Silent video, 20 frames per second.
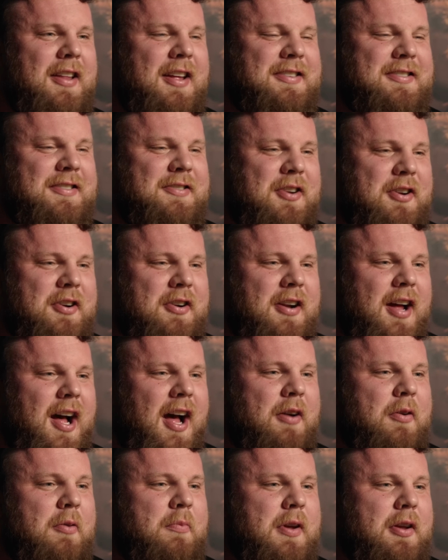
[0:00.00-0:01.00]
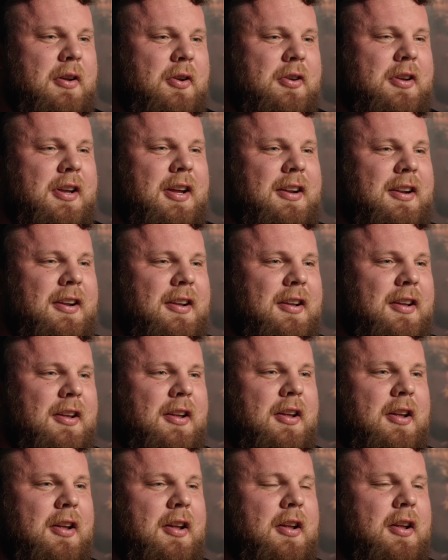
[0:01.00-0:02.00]
this year I will be looking
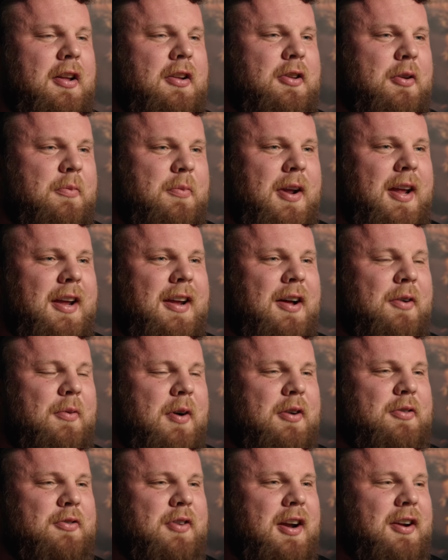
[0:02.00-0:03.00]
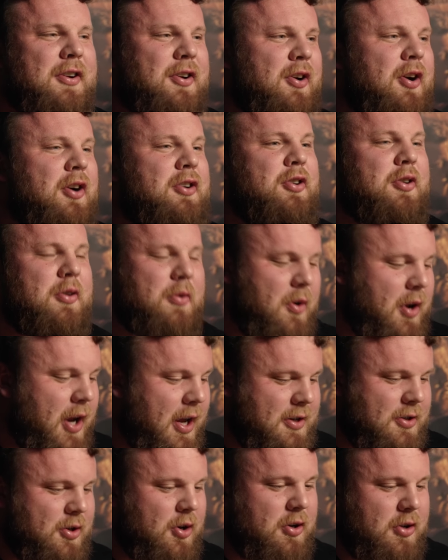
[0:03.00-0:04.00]
to break a world record,
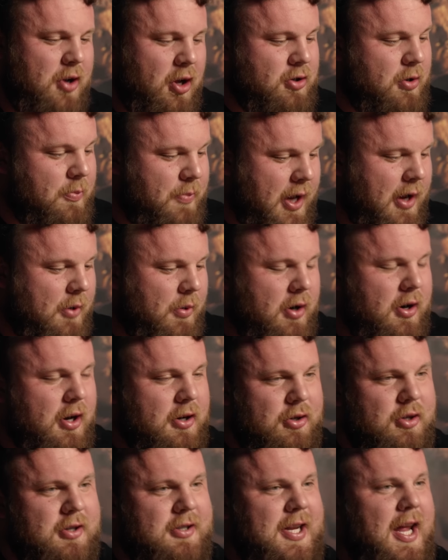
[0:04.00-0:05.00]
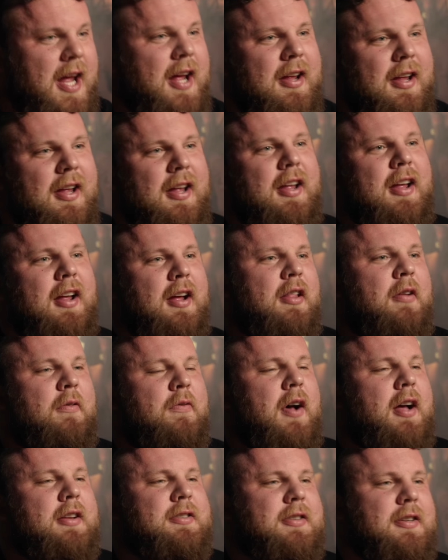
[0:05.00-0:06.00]
to set the
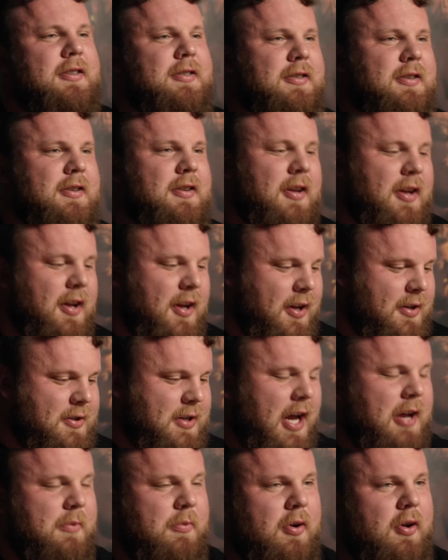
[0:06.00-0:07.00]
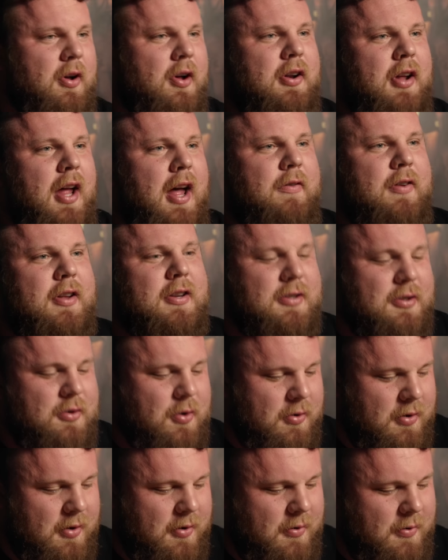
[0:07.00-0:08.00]
fastest time on the heaviest
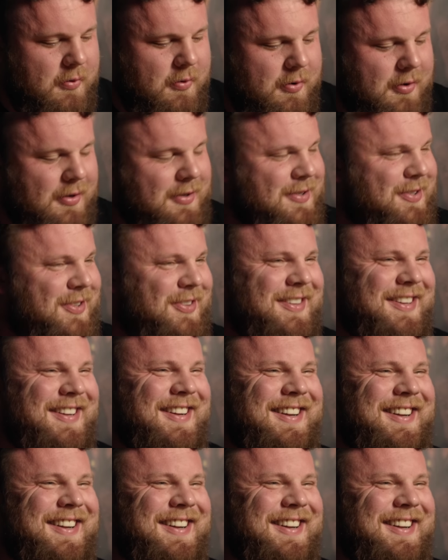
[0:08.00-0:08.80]
stone. So